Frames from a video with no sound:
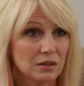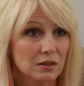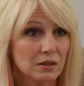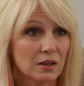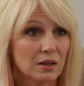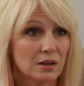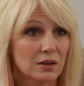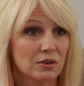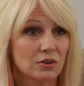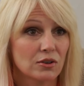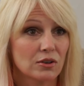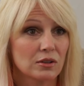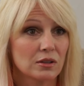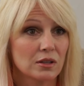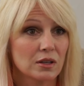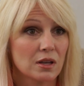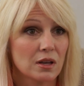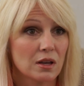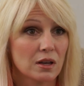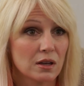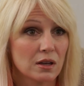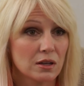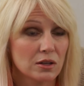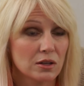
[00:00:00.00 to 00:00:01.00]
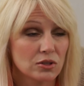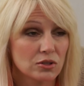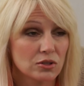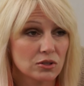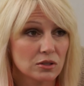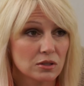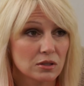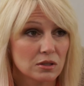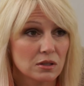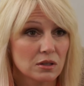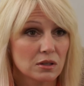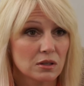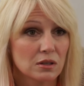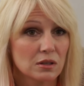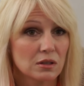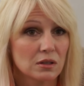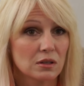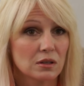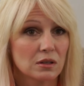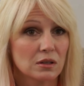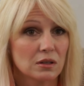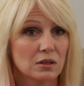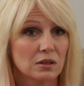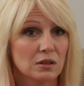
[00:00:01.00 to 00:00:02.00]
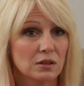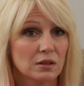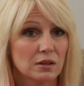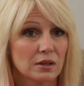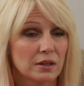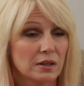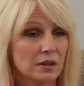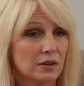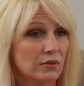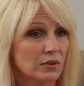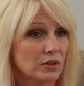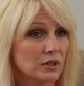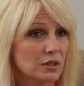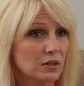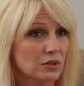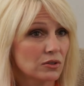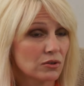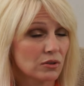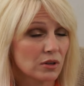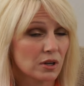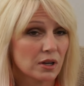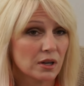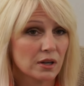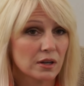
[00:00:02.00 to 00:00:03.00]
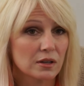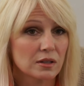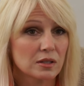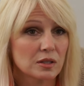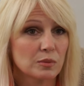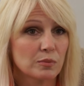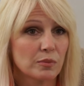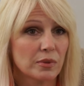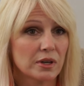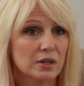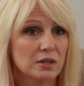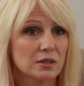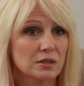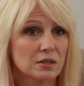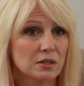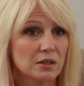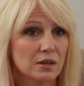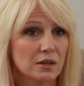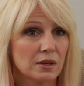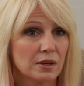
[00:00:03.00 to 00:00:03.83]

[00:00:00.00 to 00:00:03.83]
at an early age. I never did drugs, but